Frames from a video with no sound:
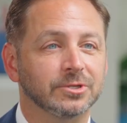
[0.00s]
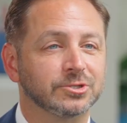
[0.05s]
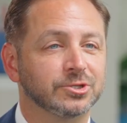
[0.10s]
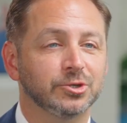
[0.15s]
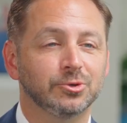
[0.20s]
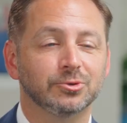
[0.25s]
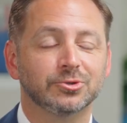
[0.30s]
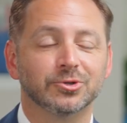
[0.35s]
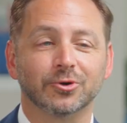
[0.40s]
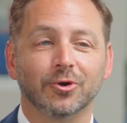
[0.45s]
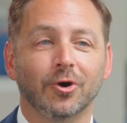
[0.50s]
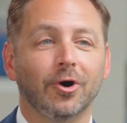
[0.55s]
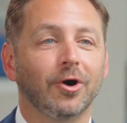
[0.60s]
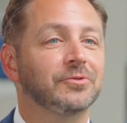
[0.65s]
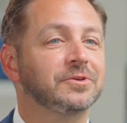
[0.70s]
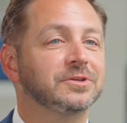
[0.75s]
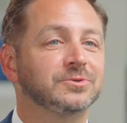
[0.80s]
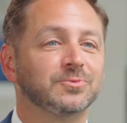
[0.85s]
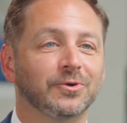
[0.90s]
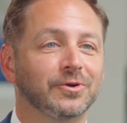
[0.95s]
So you took all
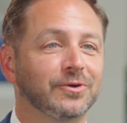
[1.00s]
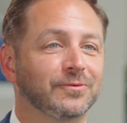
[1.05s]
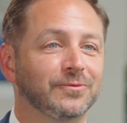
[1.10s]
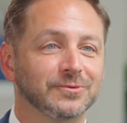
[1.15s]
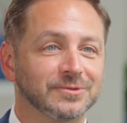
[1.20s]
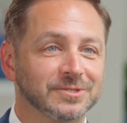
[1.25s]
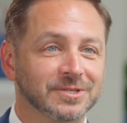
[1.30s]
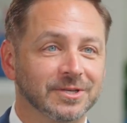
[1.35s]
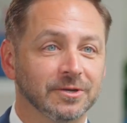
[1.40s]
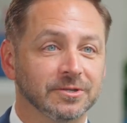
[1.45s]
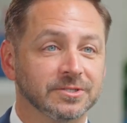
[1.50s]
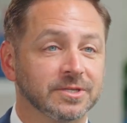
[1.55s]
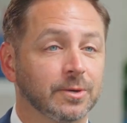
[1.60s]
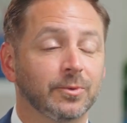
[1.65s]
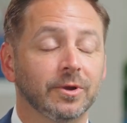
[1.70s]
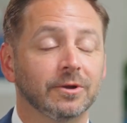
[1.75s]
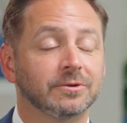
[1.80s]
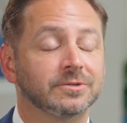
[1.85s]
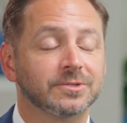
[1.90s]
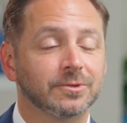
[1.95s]
these wonderful skills, and
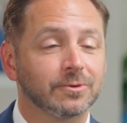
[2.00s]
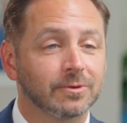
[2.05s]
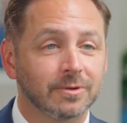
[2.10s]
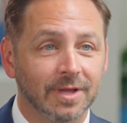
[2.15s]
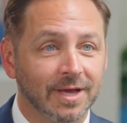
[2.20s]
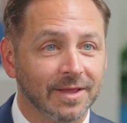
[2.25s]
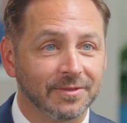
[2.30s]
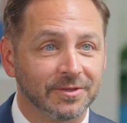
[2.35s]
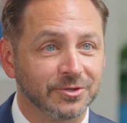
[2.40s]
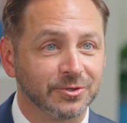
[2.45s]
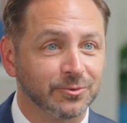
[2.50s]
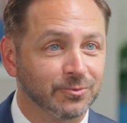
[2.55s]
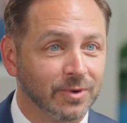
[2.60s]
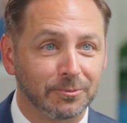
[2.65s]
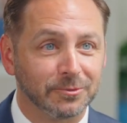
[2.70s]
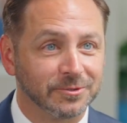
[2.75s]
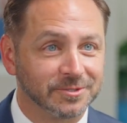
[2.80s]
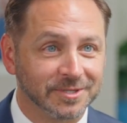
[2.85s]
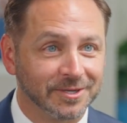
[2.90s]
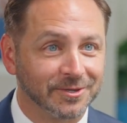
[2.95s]
we are so glad that you
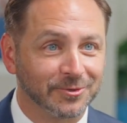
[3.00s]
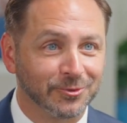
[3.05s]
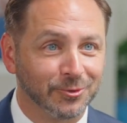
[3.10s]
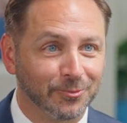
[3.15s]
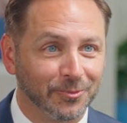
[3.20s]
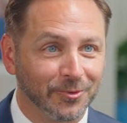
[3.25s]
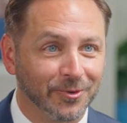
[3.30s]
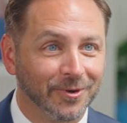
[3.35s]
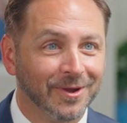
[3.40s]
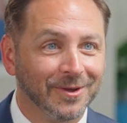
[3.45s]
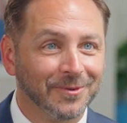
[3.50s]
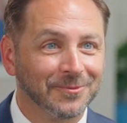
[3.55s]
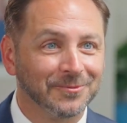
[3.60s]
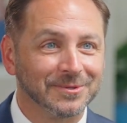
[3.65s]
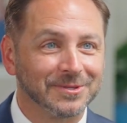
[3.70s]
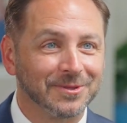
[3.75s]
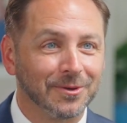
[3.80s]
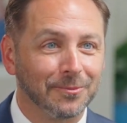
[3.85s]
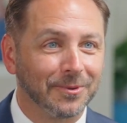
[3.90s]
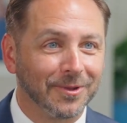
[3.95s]
represented Cooper
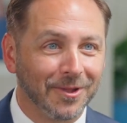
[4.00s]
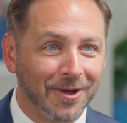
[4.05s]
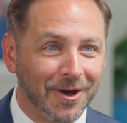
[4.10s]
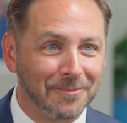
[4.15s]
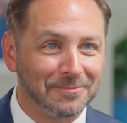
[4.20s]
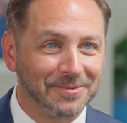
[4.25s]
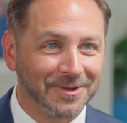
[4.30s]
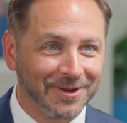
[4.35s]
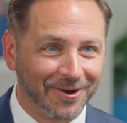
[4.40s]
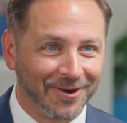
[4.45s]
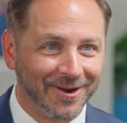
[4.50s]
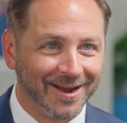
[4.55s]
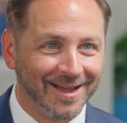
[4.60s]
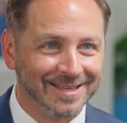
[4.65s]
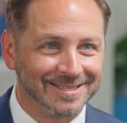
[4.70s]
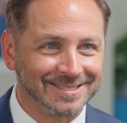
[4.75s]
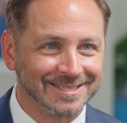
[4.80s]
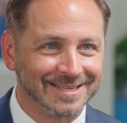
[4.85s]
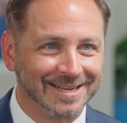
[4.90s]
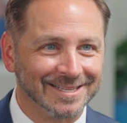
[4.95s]
with aplomb here
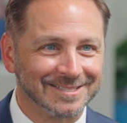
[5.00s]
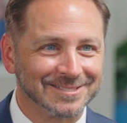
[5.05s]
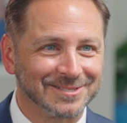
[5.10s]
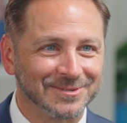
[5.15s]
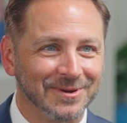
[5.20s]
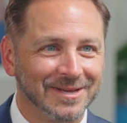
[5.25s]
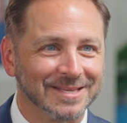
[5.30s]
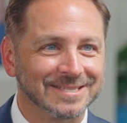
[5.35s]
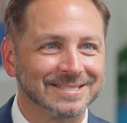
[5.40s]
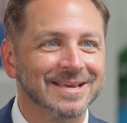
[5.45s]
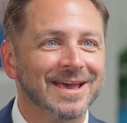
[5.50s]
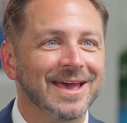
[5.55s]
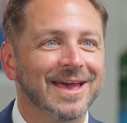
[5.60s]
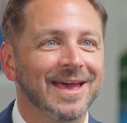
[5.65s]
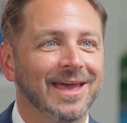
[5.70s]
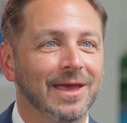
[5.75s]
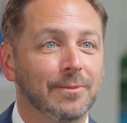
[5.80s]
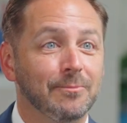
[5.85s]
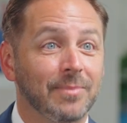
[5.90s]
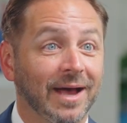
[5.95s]
as an S2S
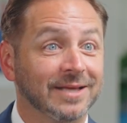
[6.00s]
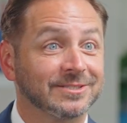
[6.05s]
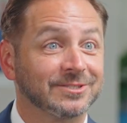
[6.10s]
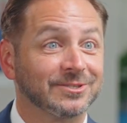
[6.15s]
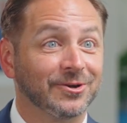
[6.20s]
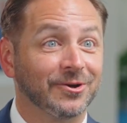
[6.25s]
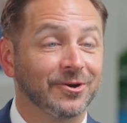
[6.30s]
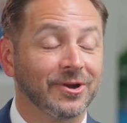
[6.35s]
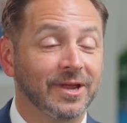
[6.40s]
ambassador